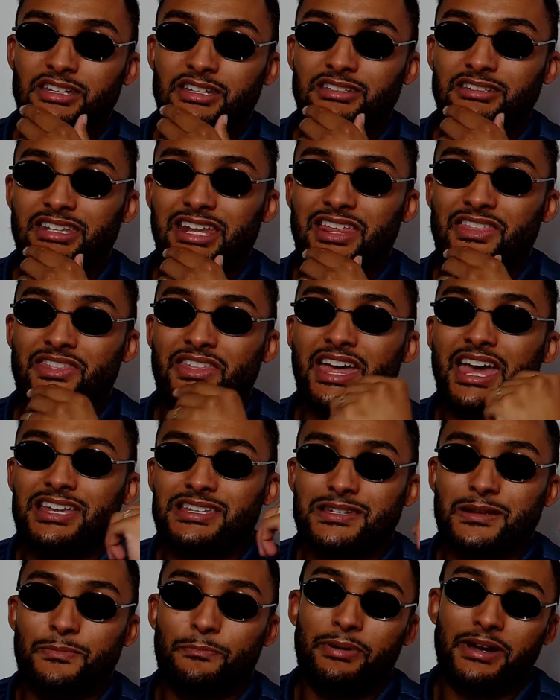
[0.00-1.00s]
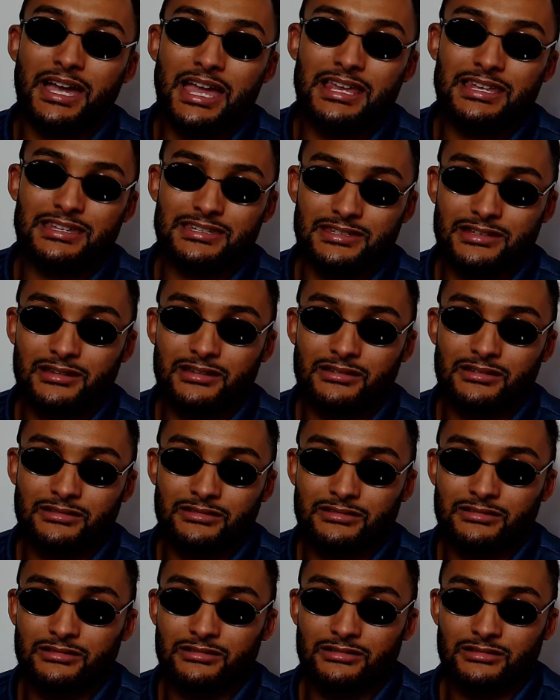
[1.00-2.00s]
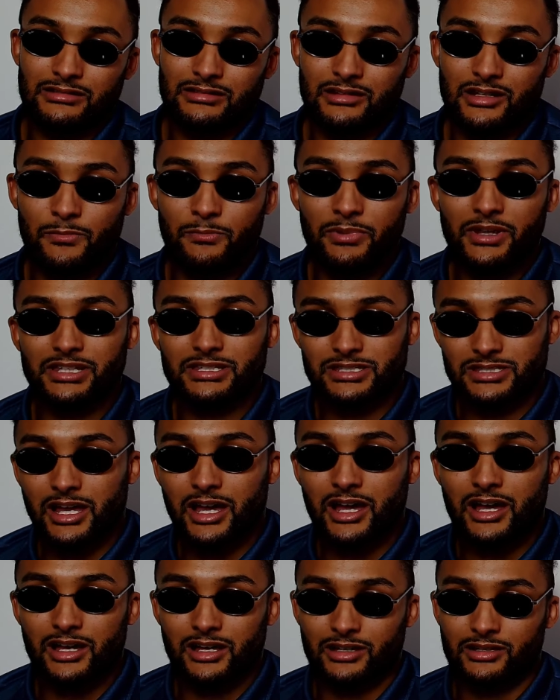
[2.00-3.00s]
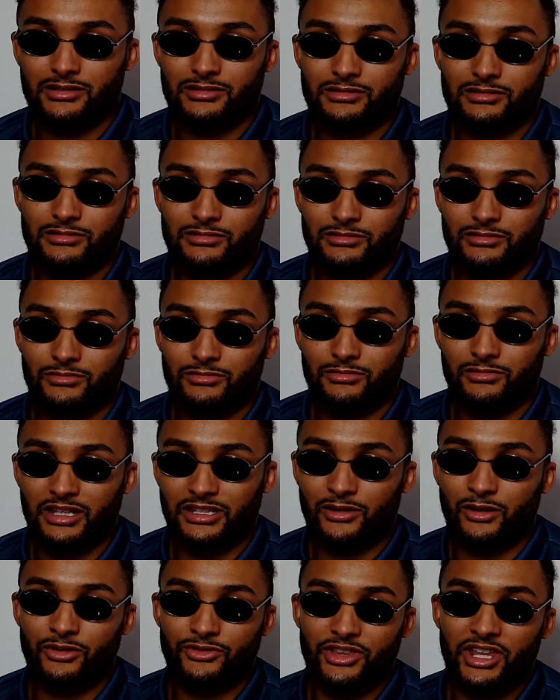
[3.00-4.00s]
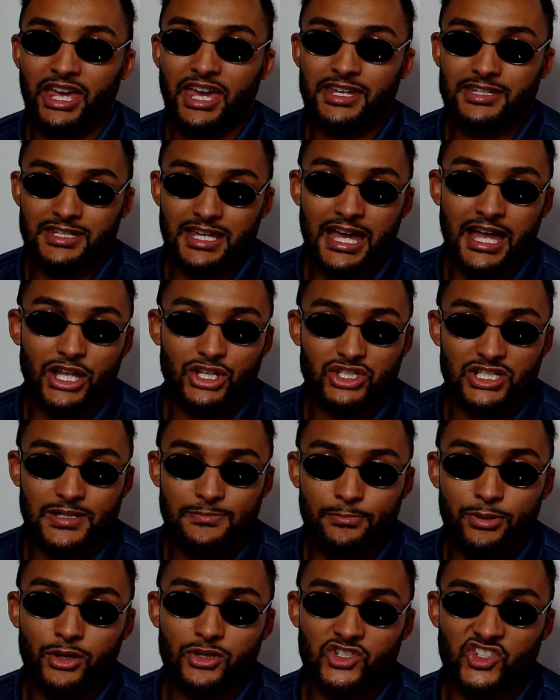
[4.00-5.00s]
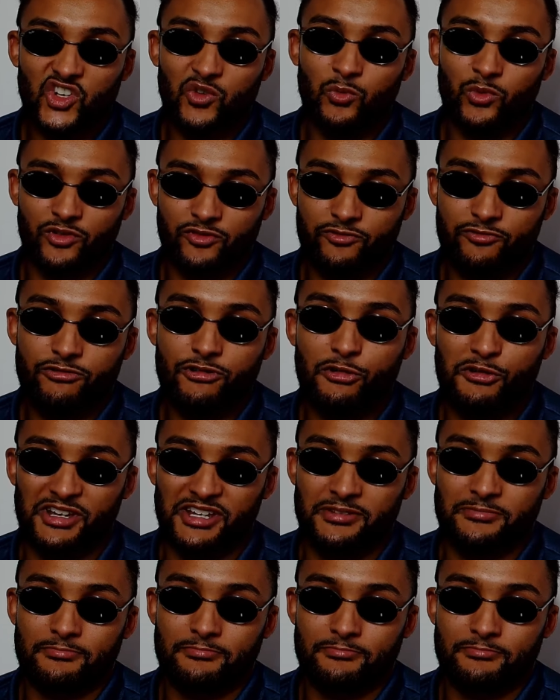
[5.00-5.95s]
they're there to pander to the big star. They're not there to actually put someone through it.